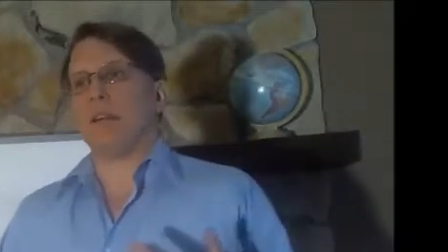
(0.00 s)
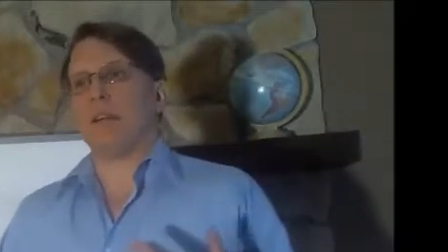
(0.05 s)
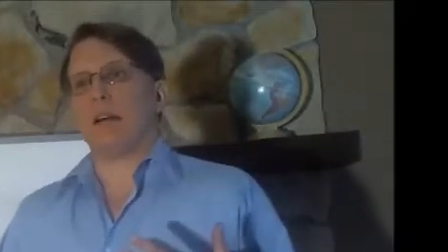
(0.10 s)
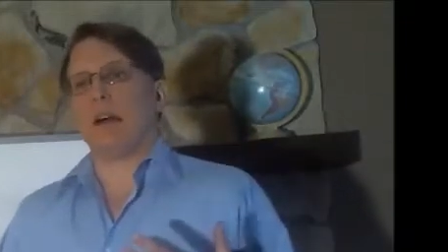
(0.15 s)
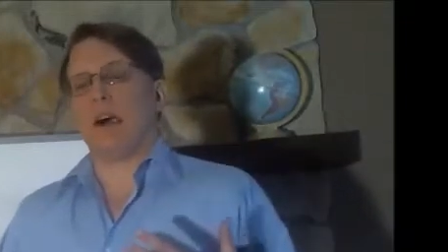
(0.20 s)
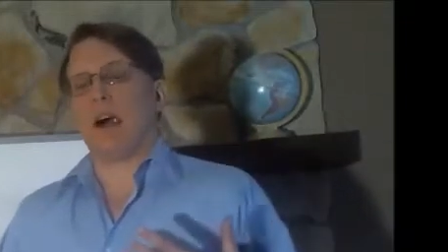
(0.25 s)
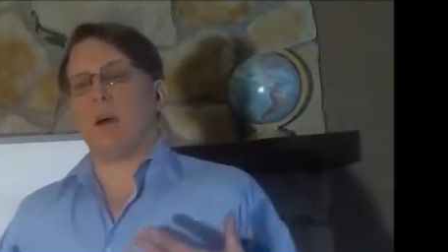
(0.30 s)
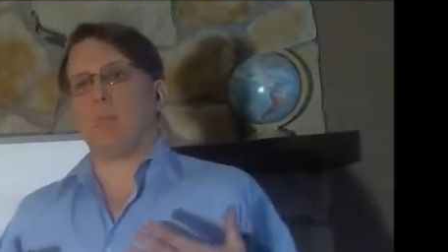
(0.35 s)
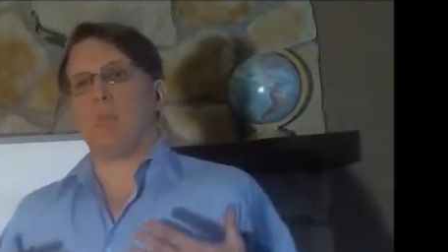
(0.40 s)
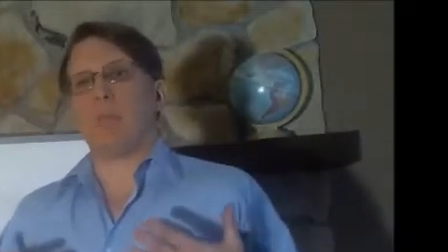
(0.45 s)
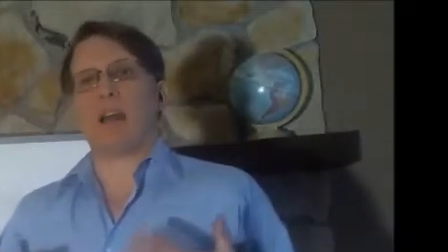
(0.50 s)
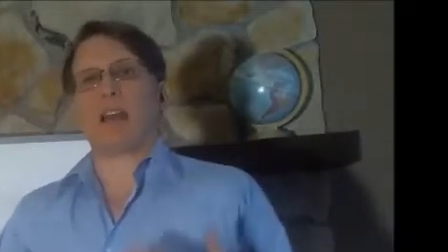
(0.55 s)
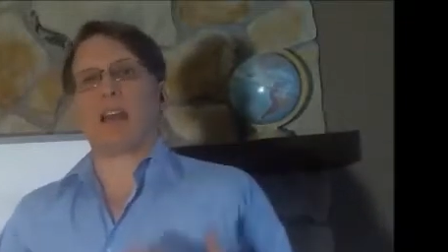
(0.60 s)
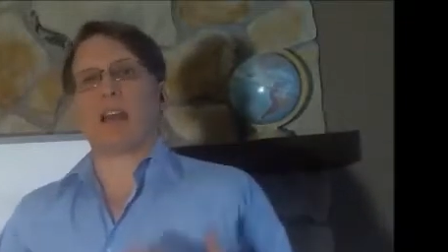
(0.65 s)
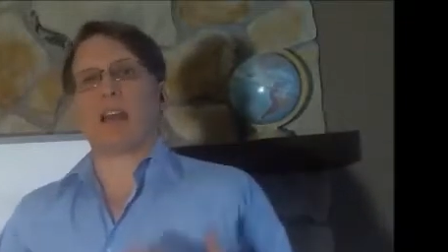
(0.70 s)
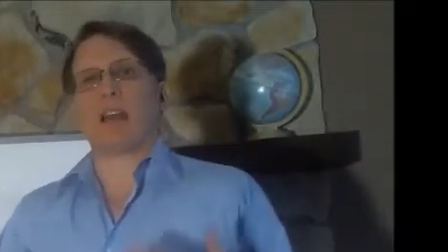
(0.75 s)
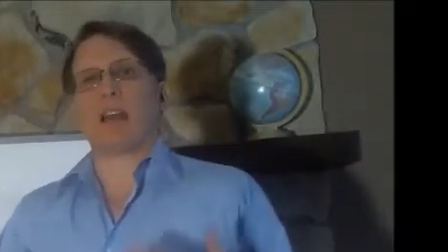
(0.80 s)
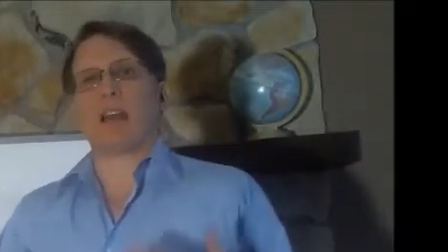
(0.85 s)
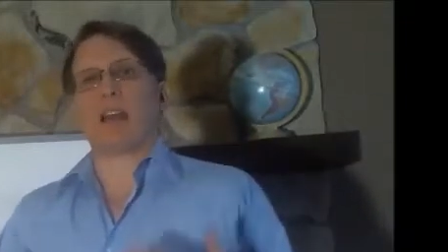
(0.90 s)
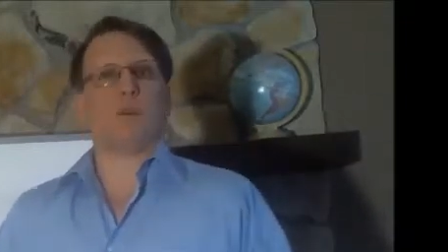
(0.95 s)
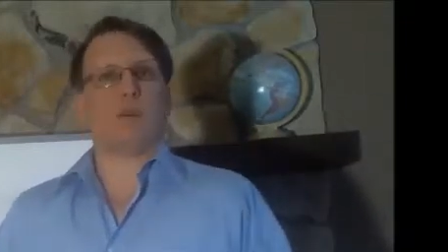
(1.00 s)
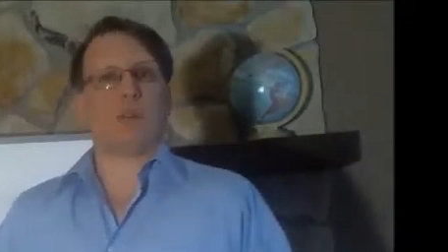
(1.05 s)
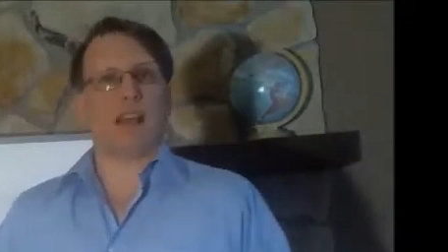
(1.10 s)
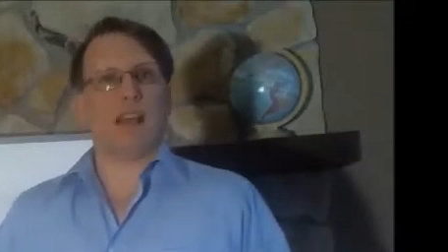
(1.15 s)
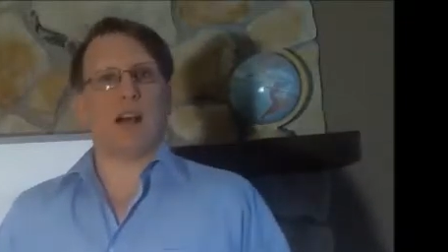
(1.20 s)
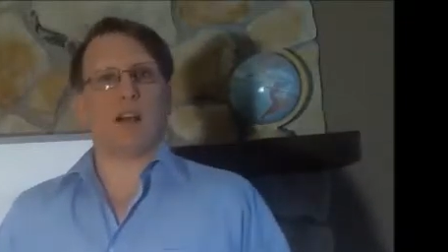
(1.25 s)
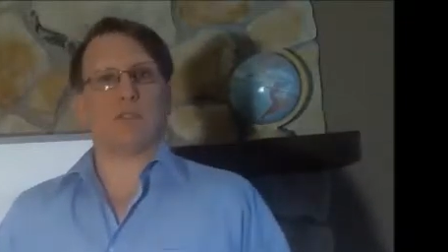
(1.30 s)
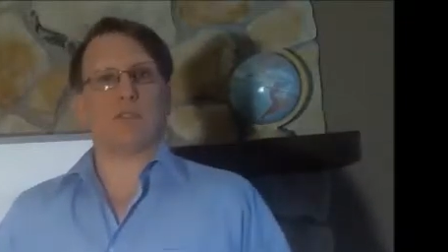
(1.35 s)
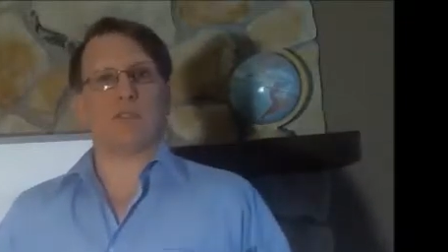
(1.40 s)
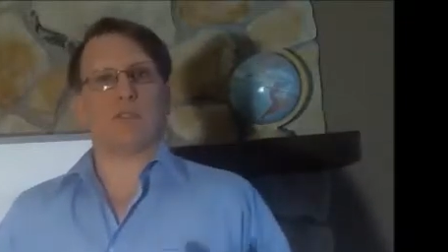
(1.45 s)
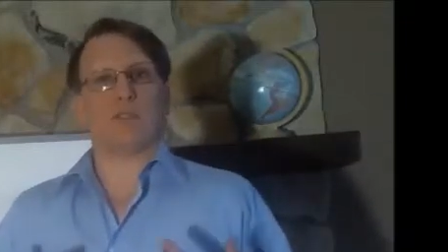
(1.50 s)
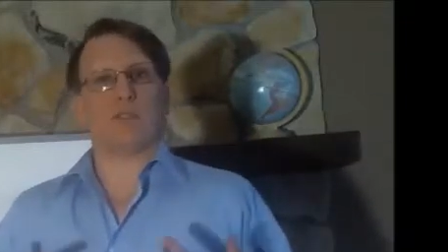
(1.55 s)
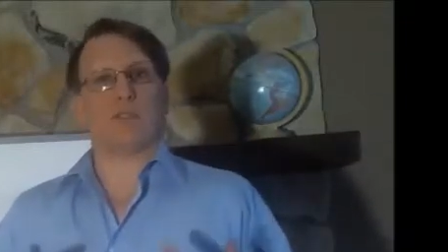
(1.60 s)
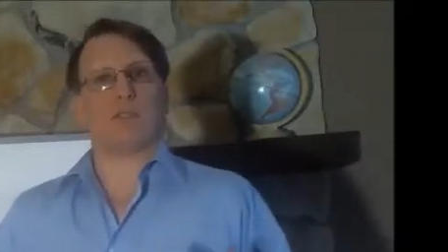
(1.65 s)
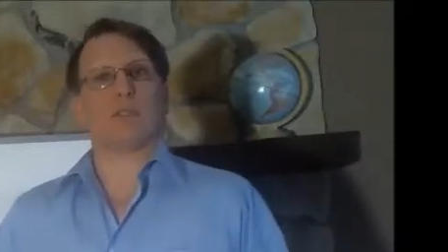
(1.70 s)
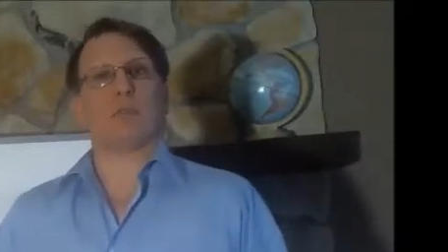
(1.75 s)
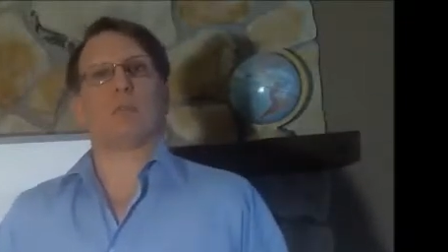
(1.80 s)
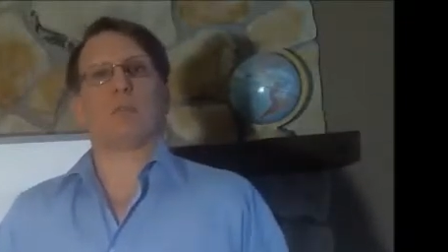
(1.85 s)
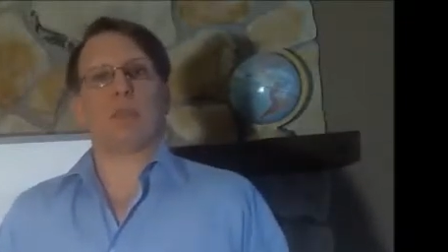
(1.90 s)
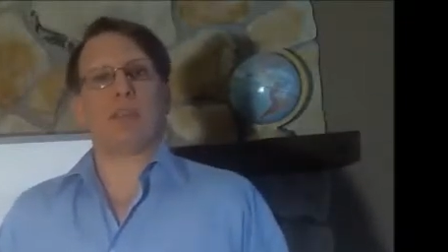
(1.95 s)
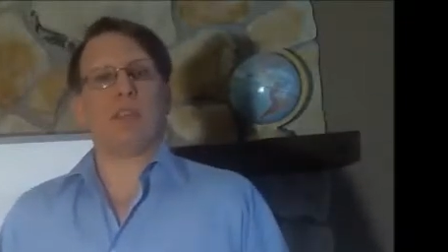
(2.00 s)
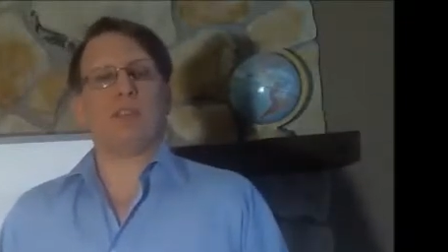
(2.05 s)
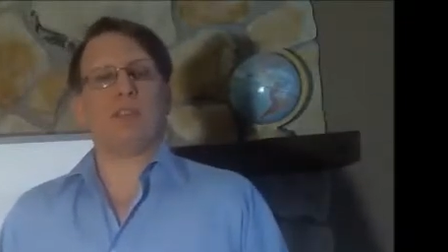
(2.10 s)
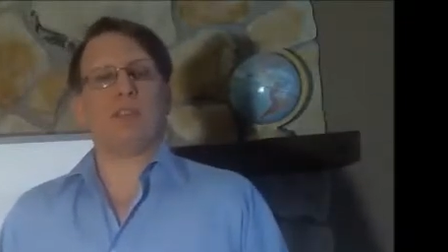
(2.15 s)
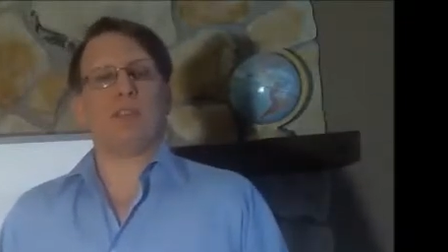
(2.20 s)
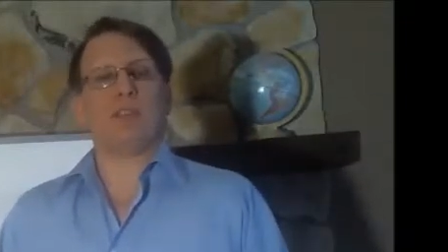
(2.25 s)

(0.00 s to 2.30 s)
Monte Carlo analysis is a piece of